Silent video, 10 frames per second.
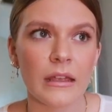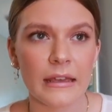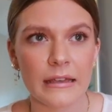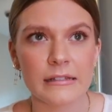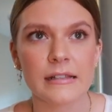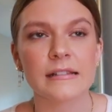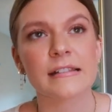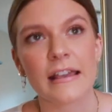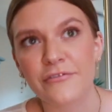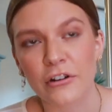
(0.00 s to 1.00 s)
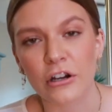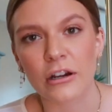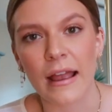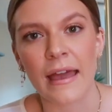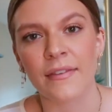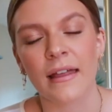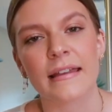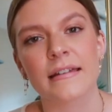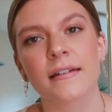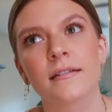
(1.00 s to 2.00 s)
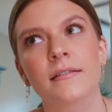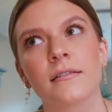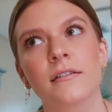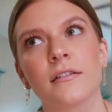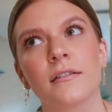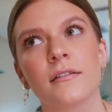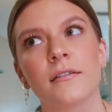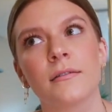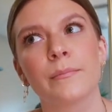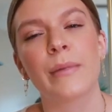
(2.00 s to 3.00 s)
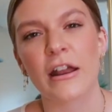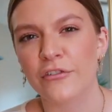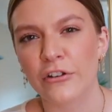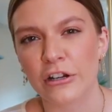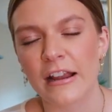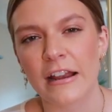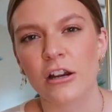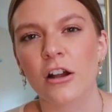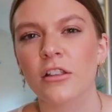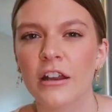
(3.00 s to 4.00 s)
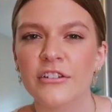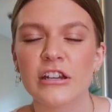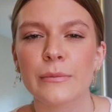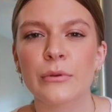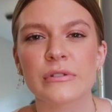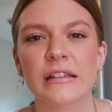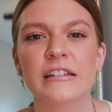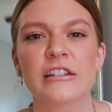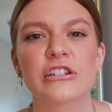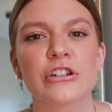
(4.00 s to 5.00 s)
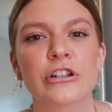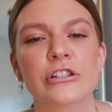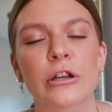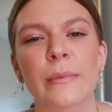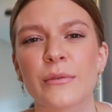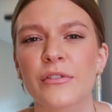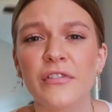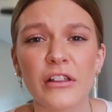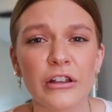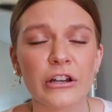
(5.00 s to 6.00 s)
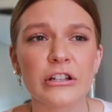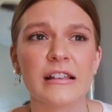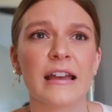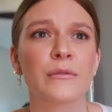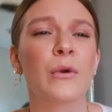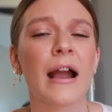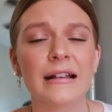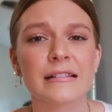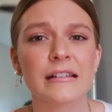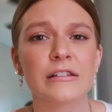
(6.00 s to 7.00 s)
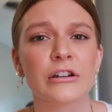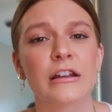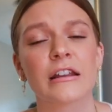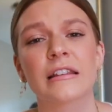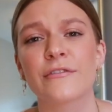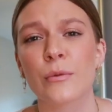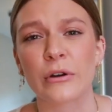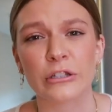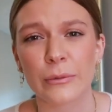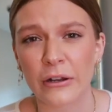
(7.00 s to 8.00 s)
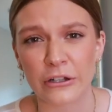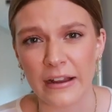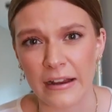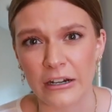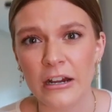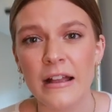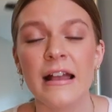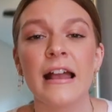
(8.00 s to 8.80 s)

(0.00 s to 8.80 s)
is safer and like better for your hair. A lot of shampoos and conditioners are made with fillers and waxes that are gonna leave a buildup on your hair.